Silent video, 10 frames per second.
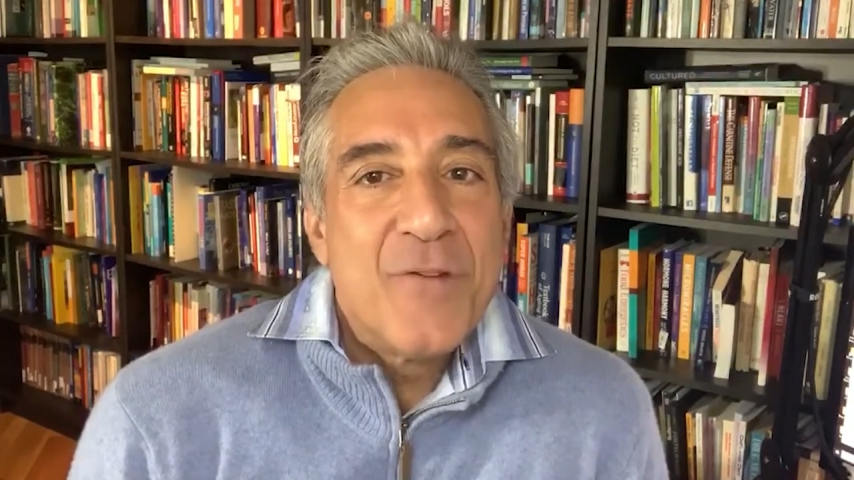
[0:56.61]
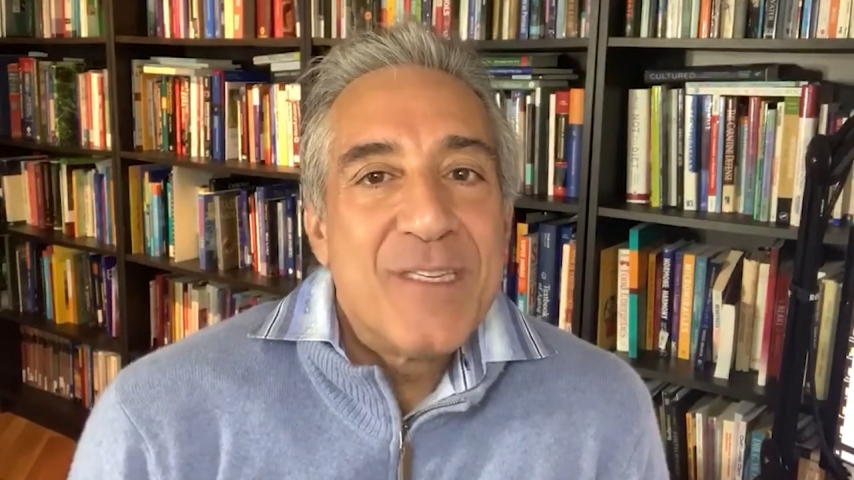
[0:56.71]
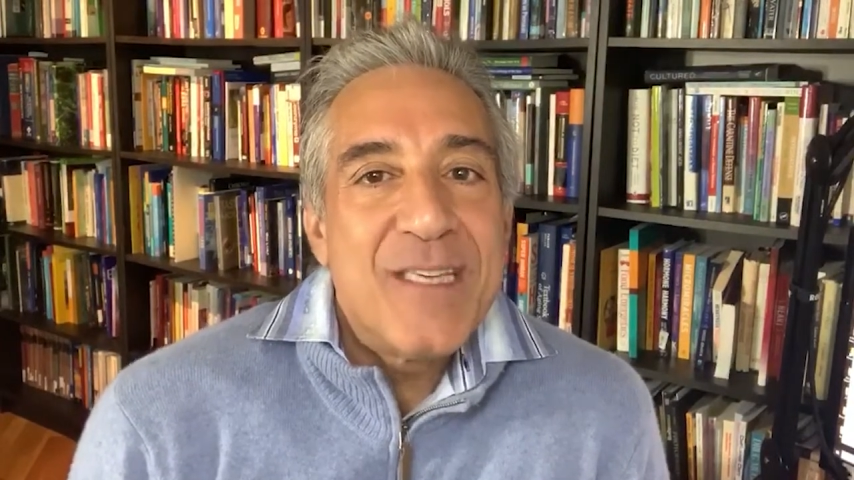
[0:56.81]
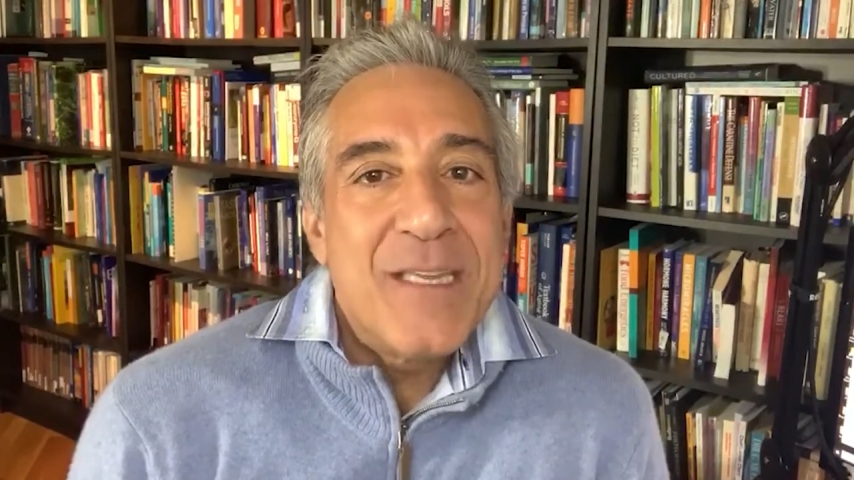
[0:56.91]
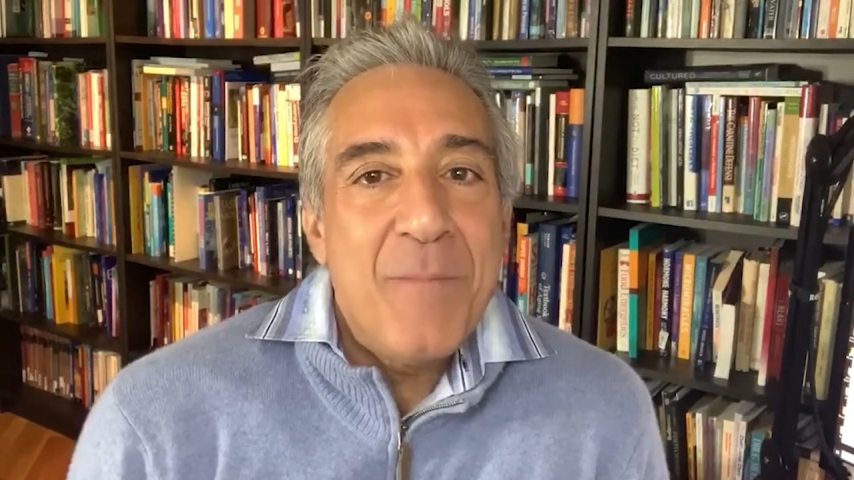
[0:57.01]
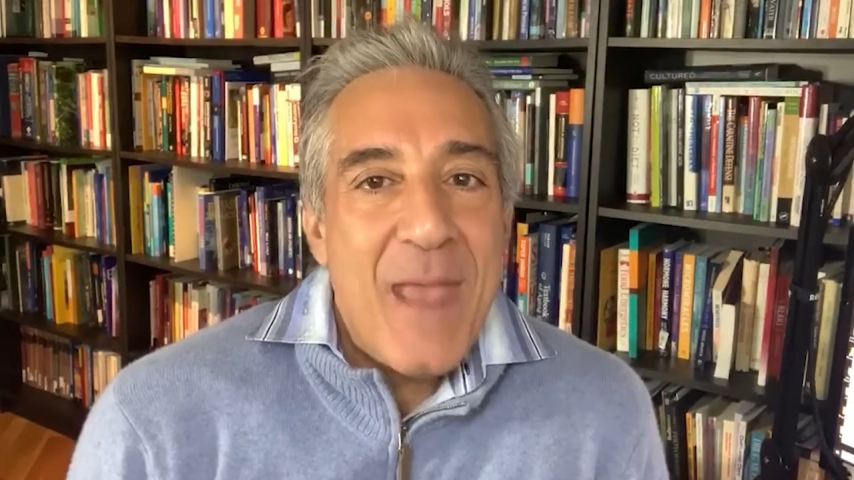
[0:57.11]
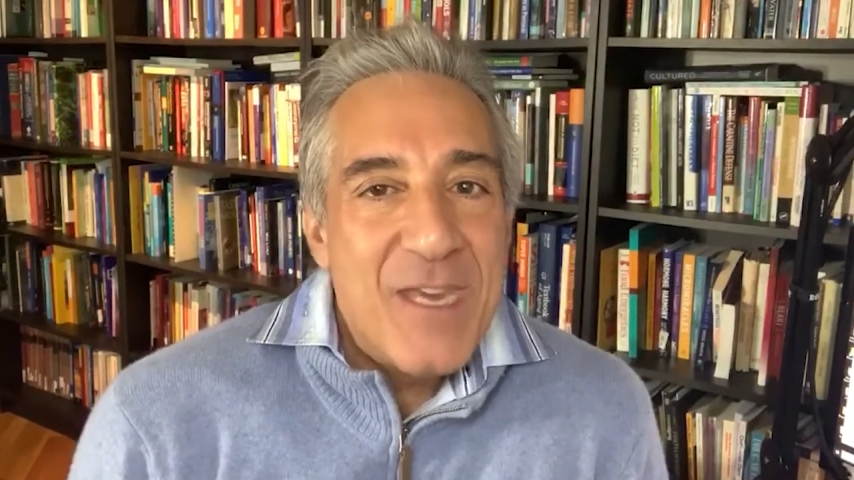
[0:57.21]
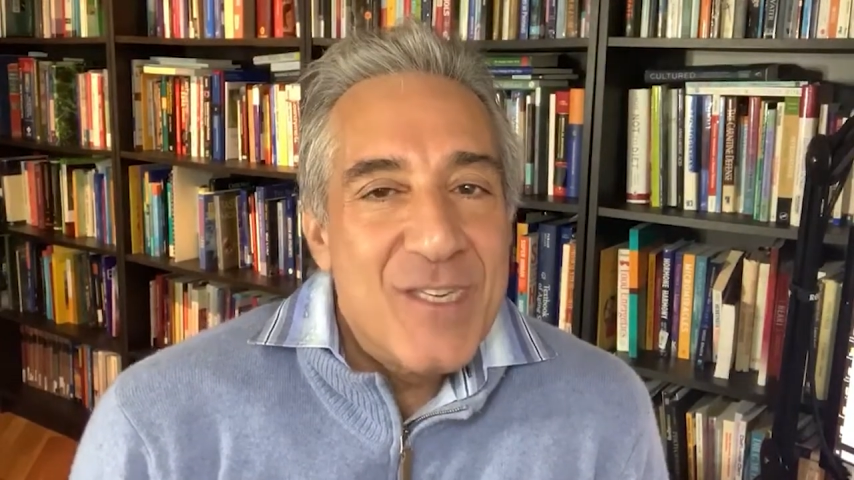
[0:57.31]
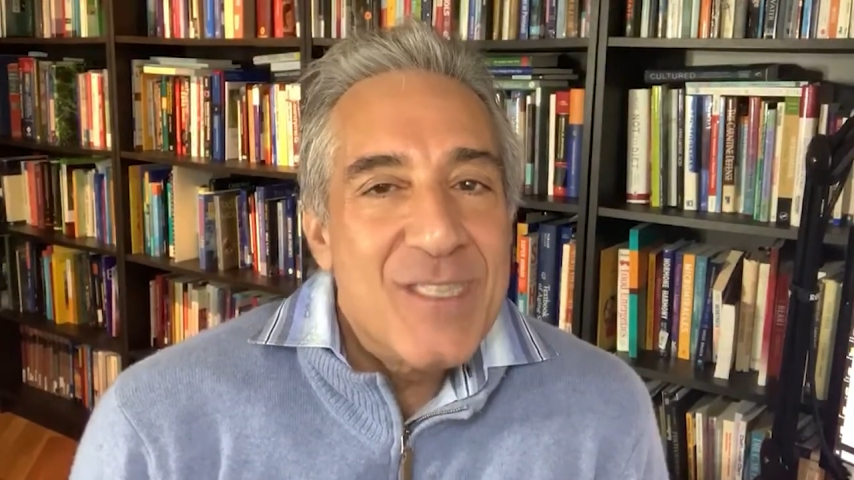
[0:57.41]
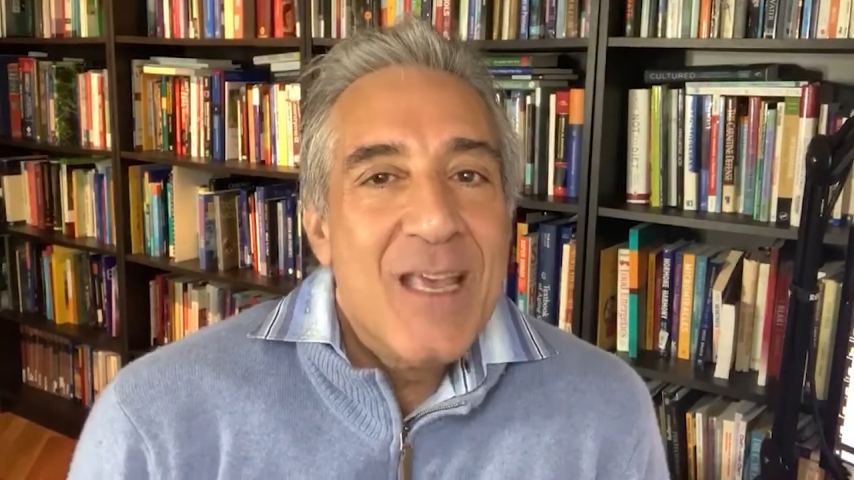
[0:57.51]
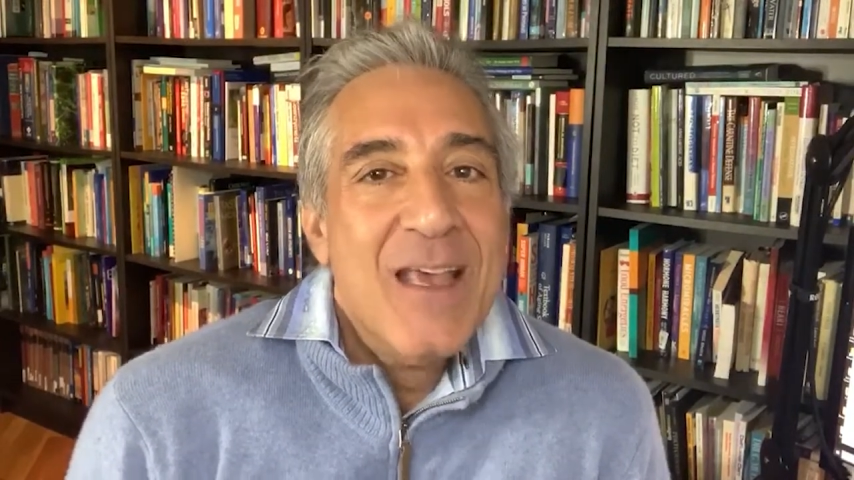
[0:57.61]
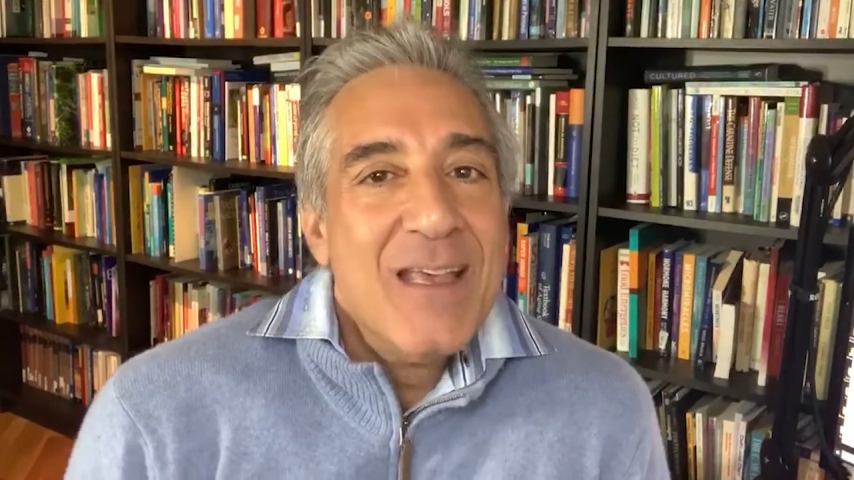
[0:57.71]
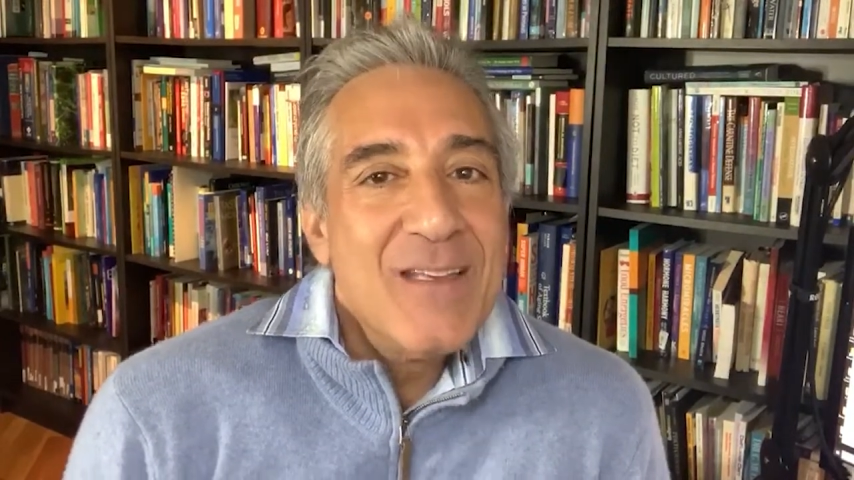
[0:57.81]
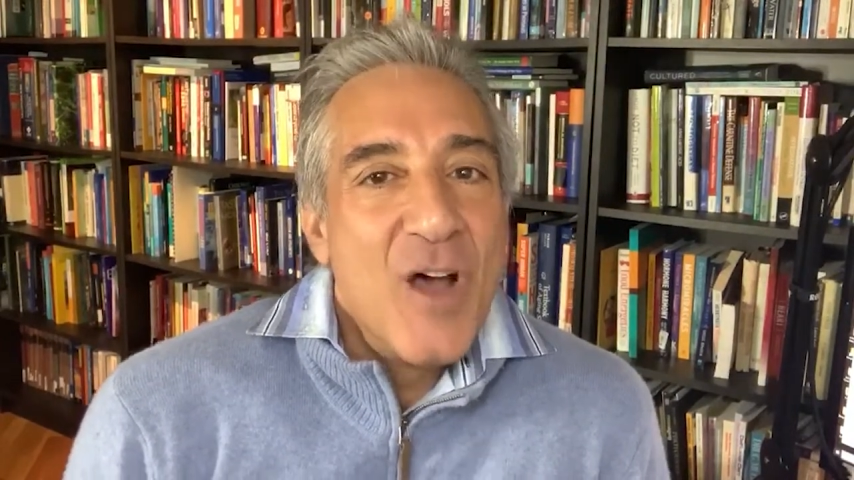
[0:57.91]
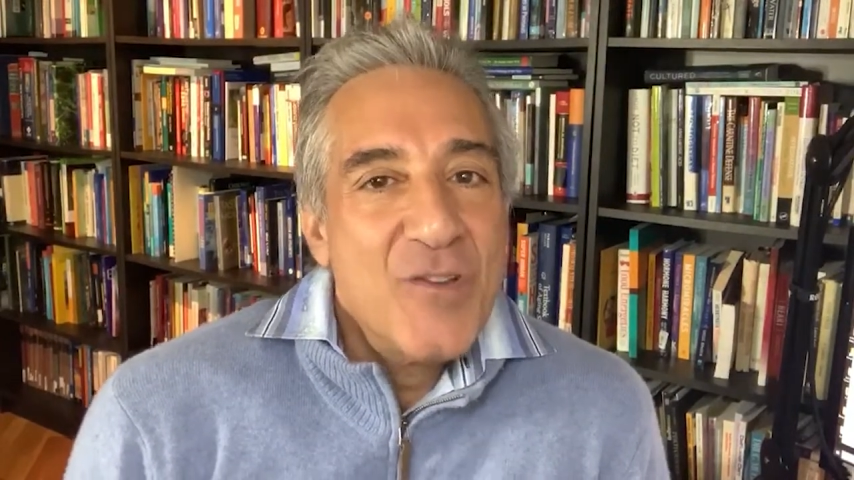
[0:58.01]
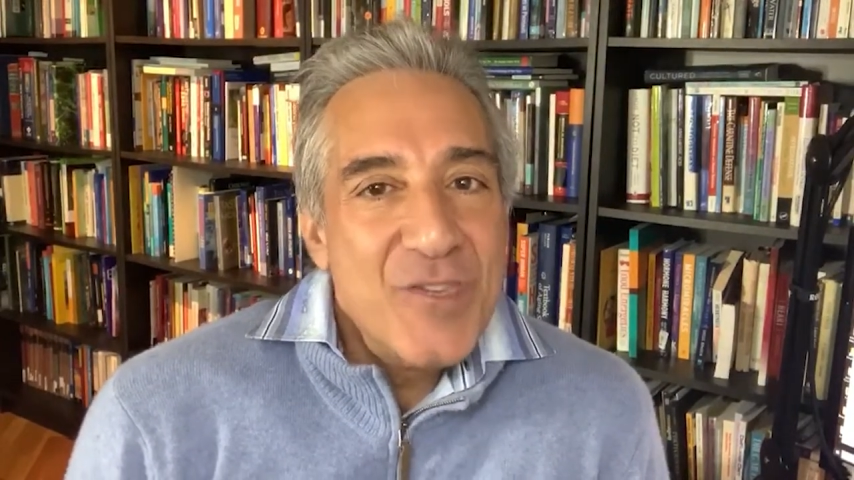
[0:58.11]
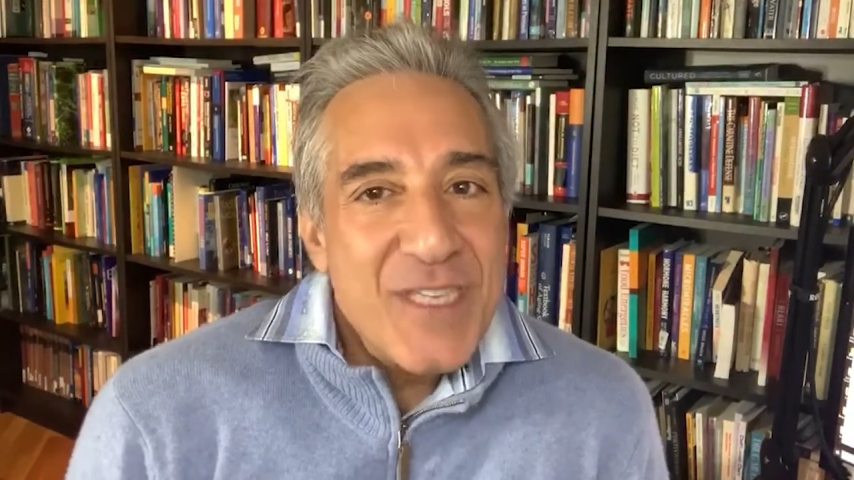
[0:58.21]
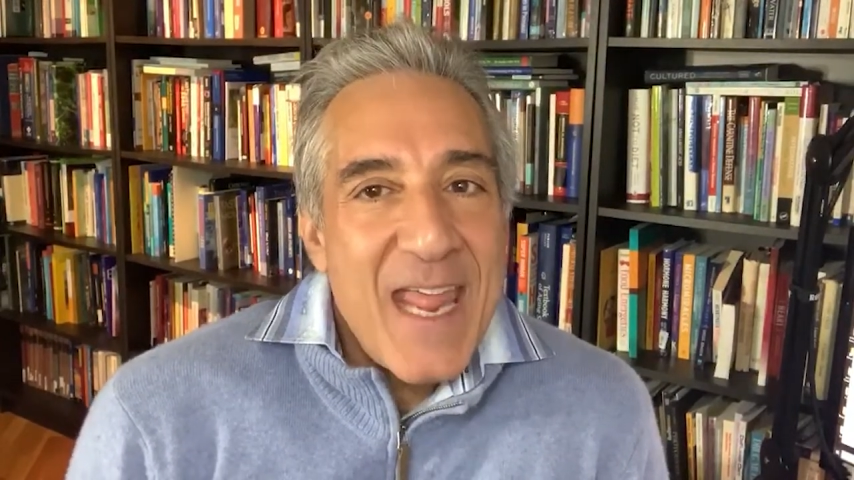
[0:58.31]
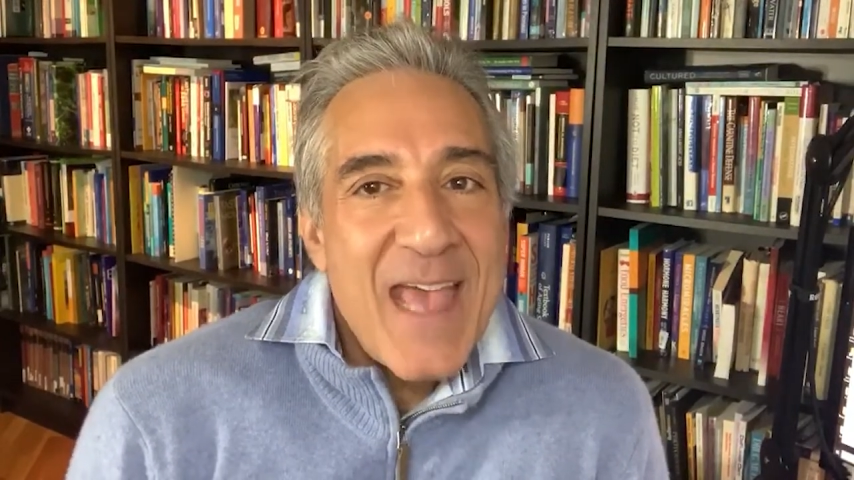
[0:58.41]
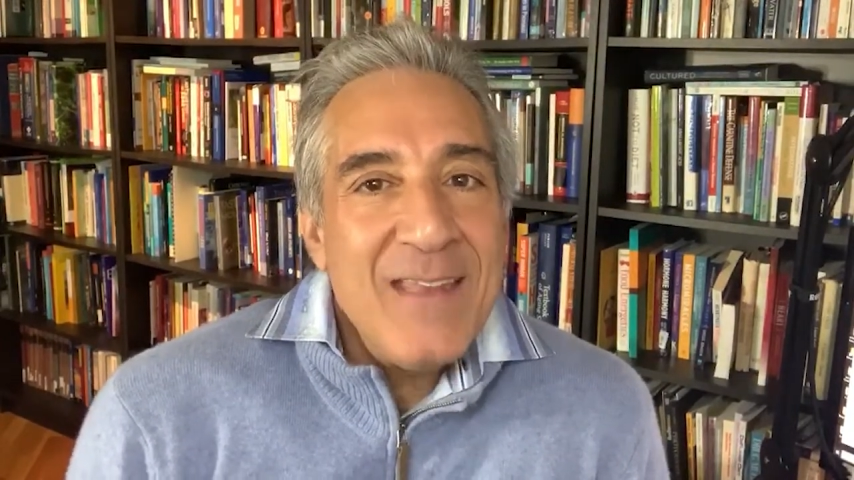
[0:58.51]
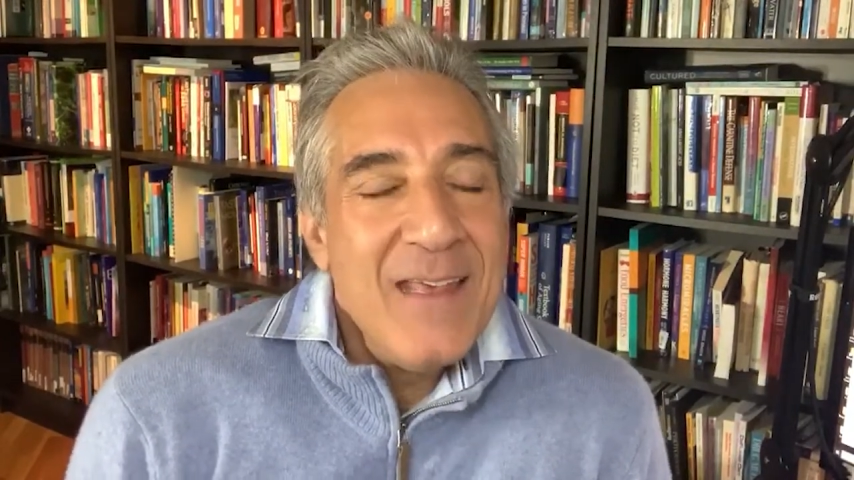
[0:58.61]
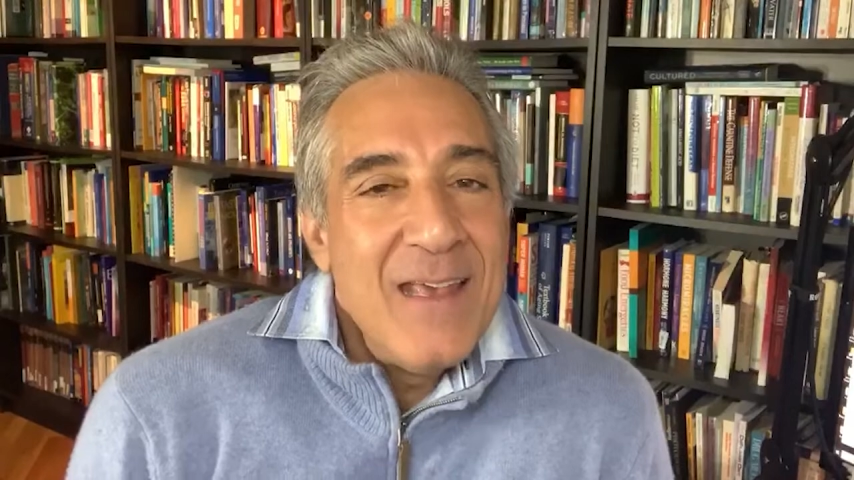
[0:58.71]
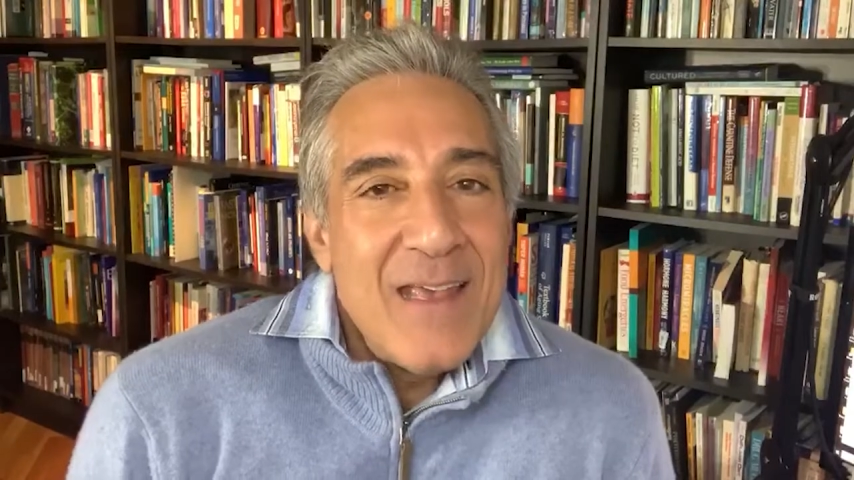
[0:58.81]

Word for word: assisting patients to understand